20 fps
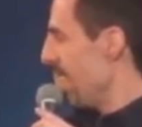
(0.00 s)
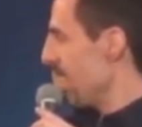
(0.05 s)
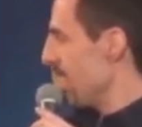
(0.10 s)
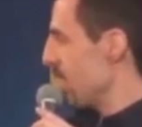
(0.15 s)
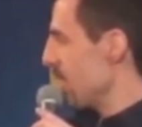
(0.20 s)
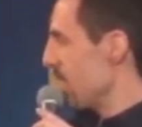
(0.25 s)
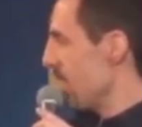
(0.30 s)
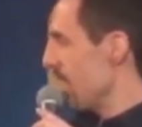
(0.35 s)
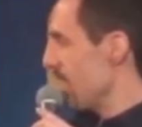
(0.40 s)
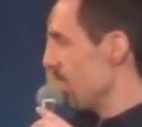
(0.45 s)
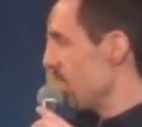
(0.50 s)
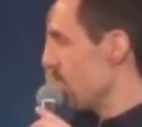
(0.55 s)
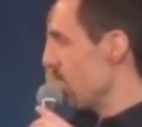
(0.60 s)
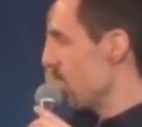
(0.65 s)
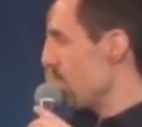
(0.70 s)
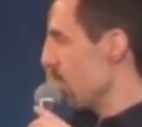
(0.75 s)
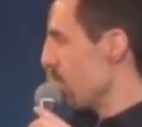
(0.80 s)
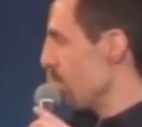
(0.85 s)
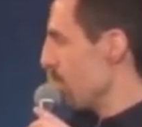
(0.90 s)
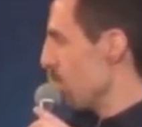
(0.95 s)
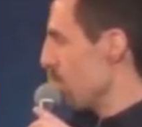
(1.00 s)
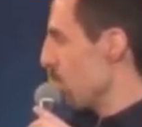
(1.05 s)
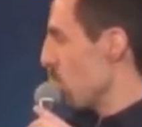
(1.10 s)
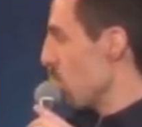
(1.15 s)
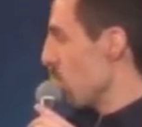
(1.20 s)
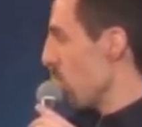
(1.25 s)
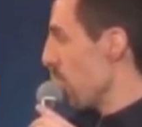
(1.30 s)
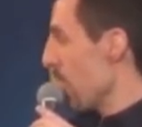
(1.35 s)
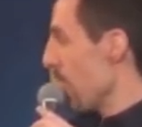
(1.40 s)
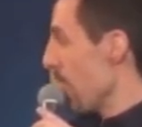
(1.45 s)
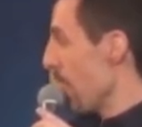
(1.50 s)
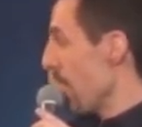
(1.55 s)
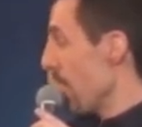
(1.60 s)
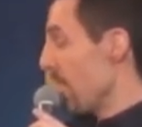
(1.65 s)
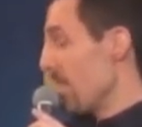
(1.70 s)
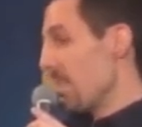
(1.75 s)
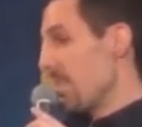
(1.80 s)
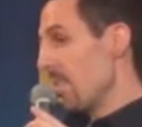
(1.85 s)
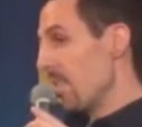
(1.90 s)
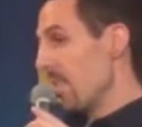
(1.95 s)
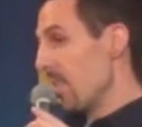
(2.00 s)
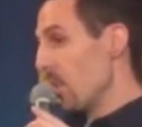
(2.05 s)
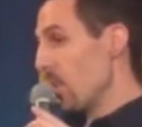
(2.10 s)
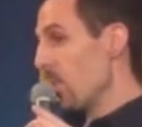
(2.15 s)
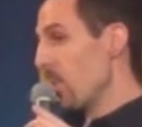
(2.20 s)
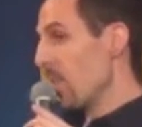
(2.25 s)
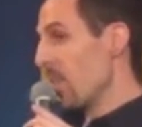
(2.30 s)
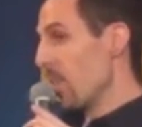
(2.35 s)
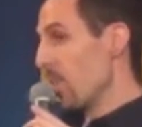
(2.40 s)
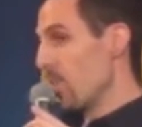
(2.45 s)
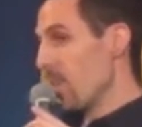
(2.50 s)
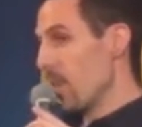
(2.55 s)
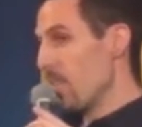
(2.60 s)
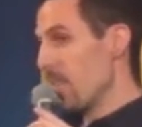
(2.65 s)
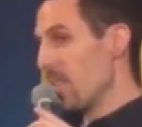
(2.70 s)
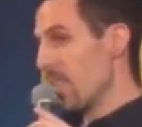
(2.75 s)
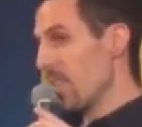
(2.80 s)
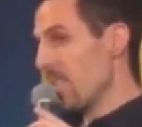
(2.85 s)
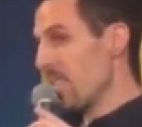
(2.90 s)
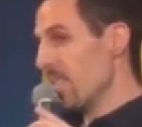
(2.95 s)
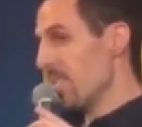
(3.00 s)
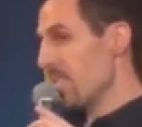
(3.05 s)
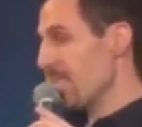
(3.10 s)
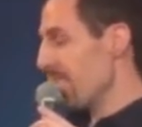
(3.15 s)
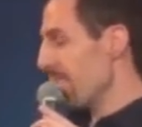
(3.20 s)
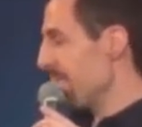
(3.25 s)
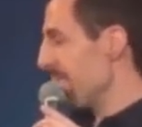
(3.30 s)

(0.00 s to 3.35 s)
and says, "Are you thinking what I'm thinking?"